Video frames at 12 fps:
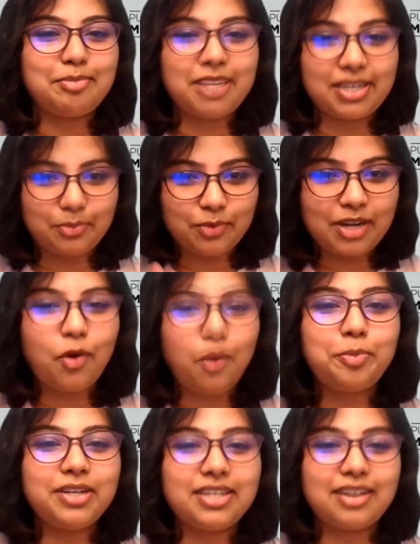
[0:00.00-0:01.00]
meeting, we'll
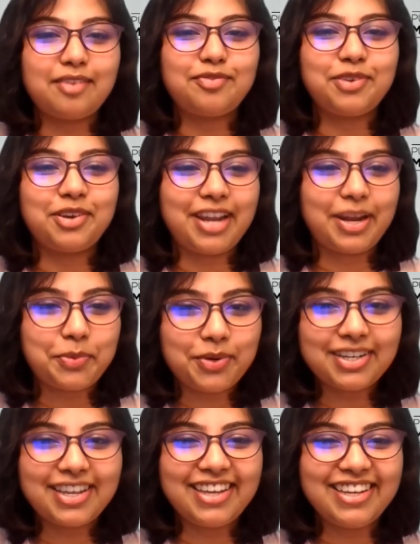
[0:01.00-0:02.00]
open it up for
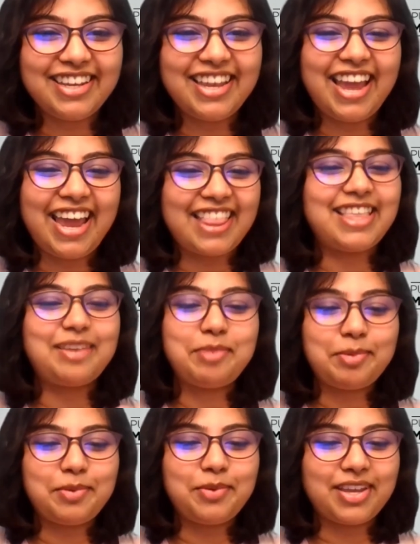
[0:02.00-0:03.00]
networking, and then
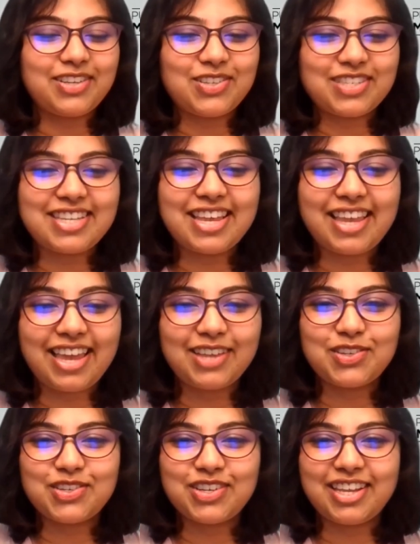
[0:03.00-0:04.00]
maybe we can just
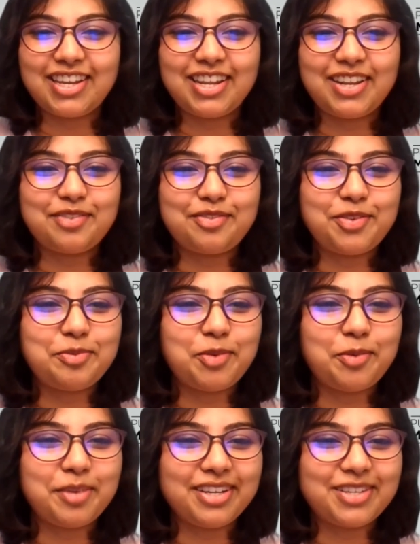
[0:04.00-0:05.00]
engage in a few
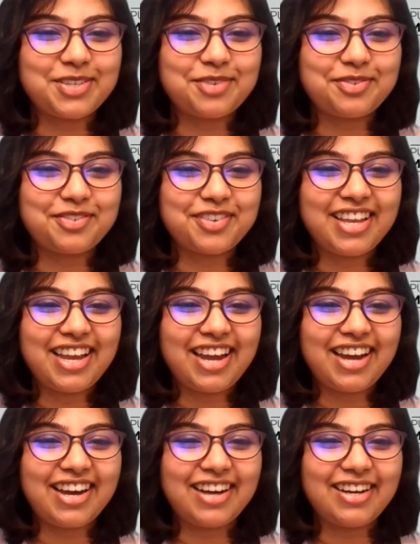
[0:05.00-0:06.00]
more minutes of
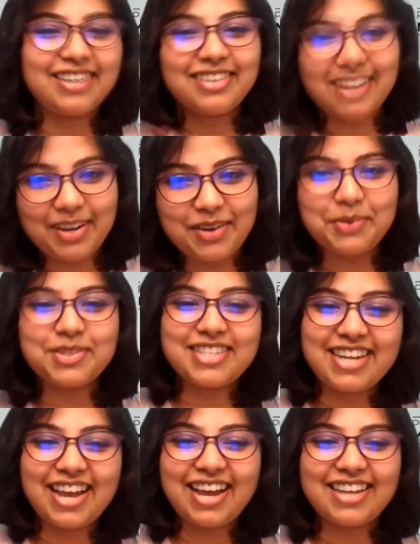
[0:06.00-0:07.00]
hellos
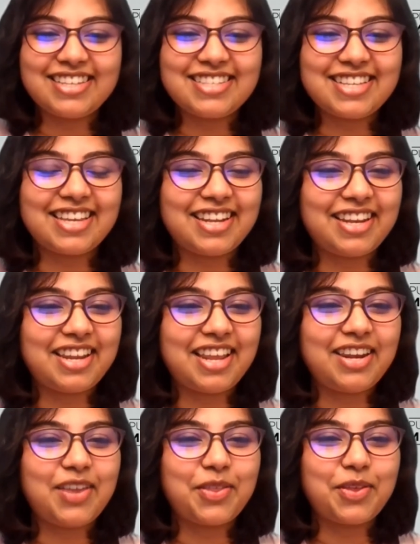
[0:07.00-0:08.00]
and highs and
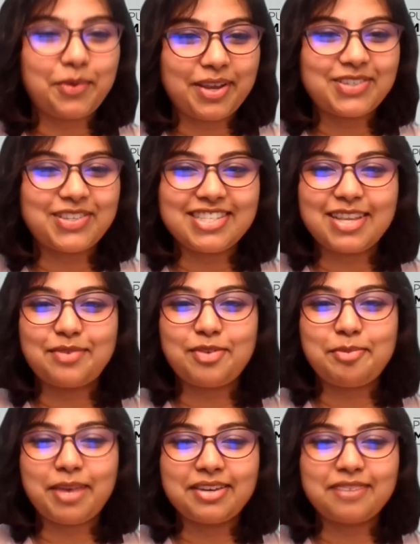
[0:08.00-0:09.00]
any other questions that
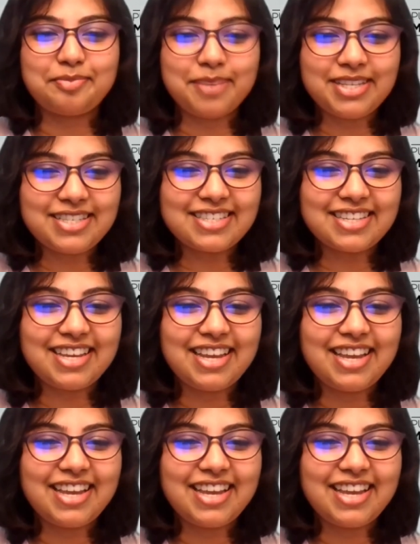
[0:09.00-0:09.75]
we might have missed.